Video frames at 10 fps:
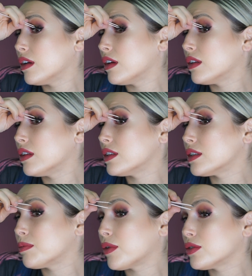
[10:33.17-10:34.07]
And they're
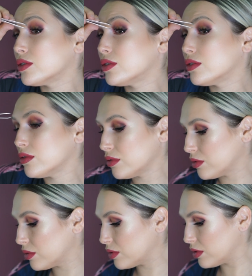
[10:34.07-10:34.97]
supposed to
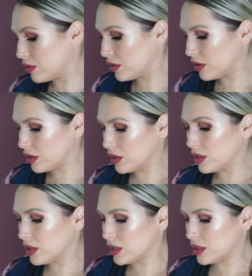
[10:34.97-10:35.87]

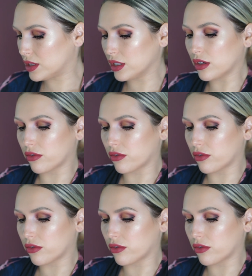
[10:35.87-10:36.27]
stick